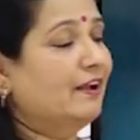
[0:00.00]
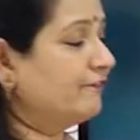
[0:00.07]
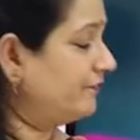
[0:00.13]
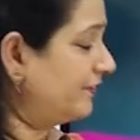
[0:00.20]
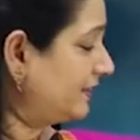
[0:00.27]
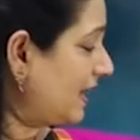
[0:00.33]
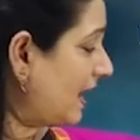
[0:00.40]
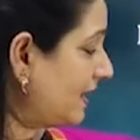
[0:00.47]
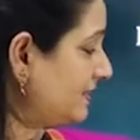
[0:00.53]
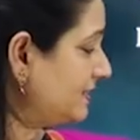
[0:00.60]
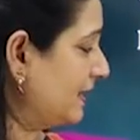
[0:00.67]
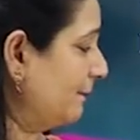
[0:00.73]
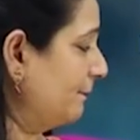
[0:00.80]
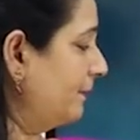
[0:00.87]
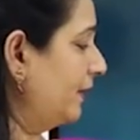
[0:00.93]
With that
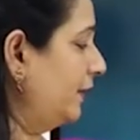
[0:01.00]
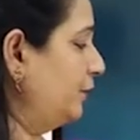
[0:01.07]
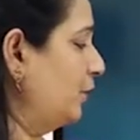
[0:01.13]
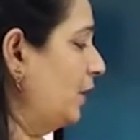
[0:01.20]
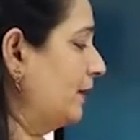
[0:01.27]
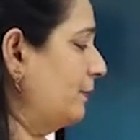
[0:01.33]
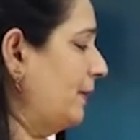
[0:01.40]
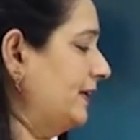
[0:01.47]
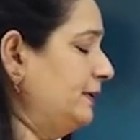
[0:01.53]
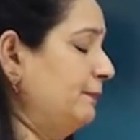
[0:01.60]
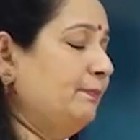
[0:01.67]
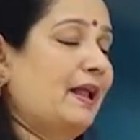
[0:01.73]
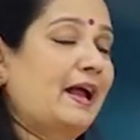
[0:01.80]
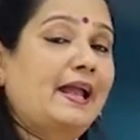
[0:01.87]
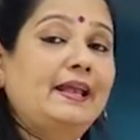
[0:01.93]
number, you are
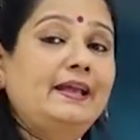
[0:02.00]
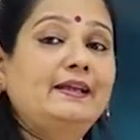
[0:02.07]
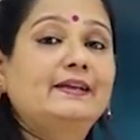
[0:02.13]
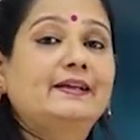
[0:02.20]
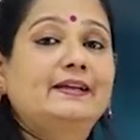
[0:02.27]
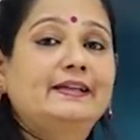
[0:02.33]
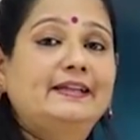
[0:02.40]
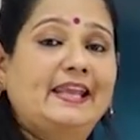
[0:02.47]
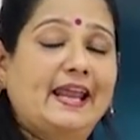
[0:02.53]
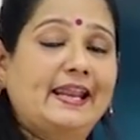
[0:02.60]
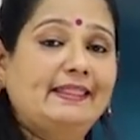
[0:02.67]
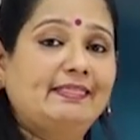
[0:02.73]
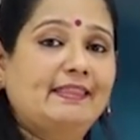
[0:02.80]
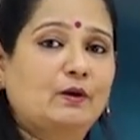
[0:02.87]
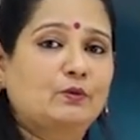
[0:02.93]
multiplying
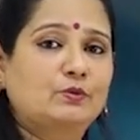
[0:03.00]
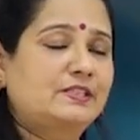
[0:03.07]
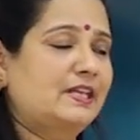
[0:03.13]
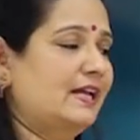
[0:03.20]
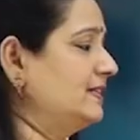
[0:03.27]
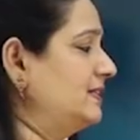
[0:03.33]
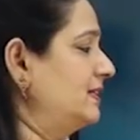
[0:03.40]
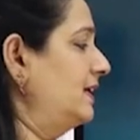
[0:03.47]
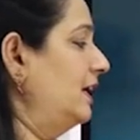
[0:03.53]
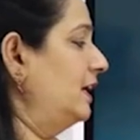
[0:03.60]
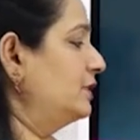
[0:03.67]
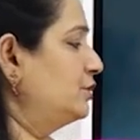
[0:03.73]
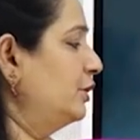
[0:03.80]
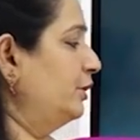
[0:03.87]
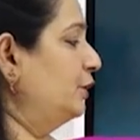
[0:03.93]
10,000.
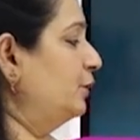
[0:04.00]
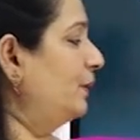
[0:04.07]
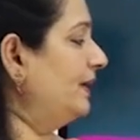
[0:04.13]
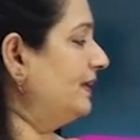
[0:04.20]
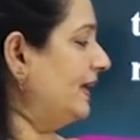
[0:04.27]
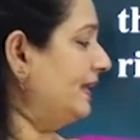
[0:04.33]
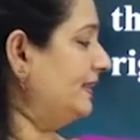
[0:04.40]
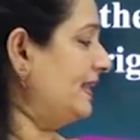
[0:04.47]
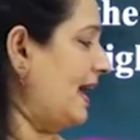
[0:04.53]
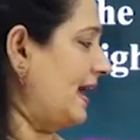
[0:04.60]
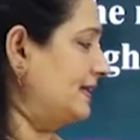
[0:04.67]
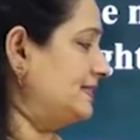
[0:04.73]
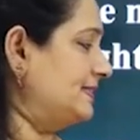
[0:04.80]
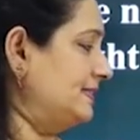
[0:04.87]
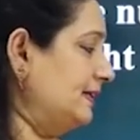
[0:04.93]
So, you will get the
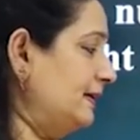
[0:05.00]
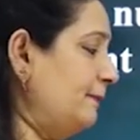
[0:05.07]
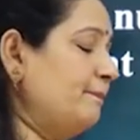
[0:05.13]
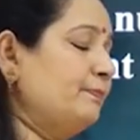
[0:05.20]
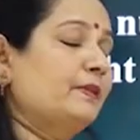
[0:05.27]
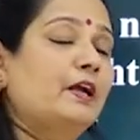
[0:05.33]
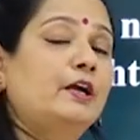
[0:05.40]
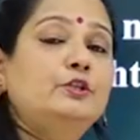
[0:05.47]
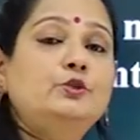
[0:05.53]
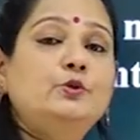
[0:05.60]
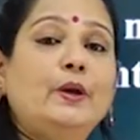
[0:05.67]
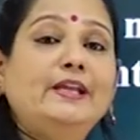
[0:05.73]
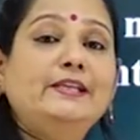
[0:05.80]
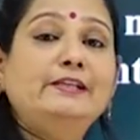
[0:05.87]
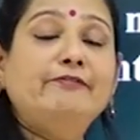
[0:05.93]
answer
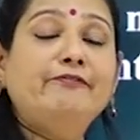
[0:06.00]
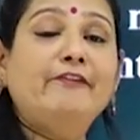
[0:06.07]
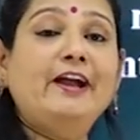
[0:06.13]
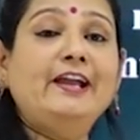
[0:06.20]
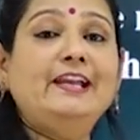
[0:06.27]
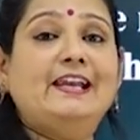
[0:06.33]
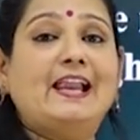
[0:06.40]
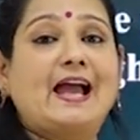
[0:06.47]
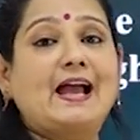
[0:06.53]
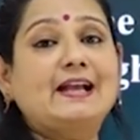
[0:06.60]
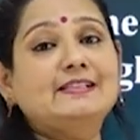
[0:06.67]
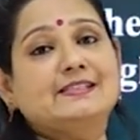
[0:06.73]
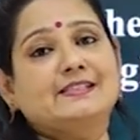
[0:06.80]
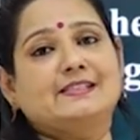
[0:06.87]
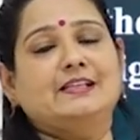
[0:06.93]

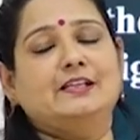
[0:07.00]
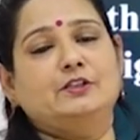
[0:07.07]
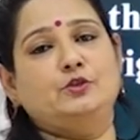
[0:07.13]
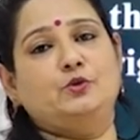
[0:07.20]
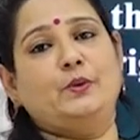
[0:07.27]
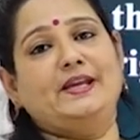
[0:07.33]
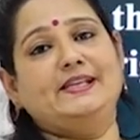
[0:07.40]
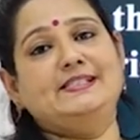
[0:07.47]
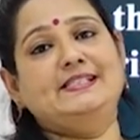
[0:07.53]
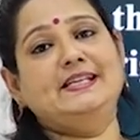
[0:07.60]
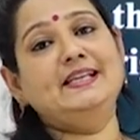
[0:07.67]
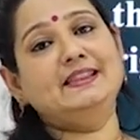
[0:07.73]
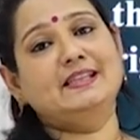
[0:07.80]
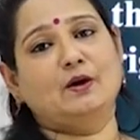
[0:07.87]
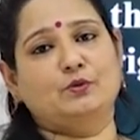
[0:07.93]

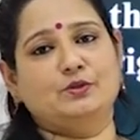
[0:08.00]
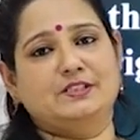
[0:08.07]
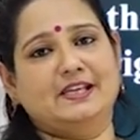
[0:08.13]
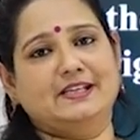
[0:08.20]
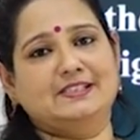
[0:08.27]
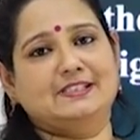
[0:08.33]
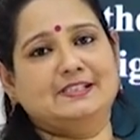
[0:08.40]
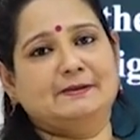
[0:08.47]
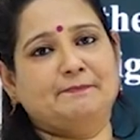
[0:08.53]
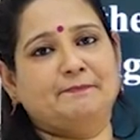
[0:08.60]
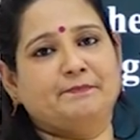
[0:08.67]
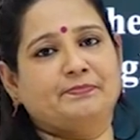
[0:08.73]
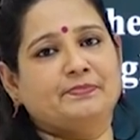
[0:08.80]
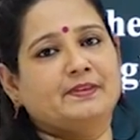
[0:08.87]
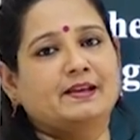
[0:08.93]
25,20,000.
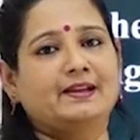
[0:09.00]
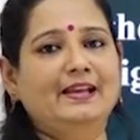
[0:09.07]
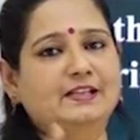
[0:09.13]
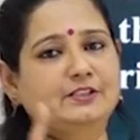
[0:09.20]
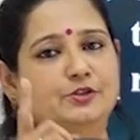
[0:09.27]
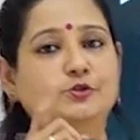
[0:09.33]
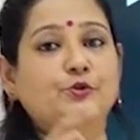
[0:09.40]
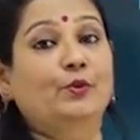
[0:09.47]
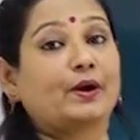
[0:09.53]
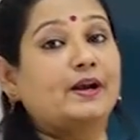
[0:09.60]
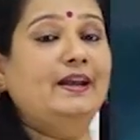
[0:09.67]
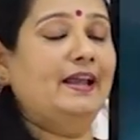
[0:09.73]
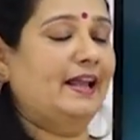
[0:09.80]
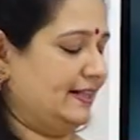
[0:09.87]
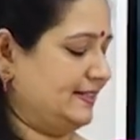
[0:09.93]
Let's do
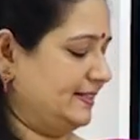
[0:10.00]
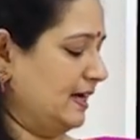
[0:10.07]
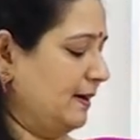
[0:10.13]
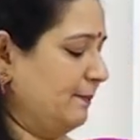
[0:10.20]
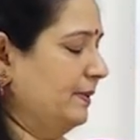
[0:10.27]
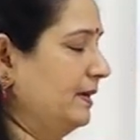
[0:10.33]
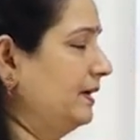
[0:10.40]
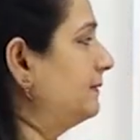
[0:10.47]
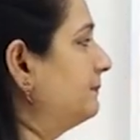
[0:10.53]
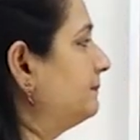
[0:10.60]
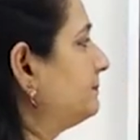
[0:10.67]
one example.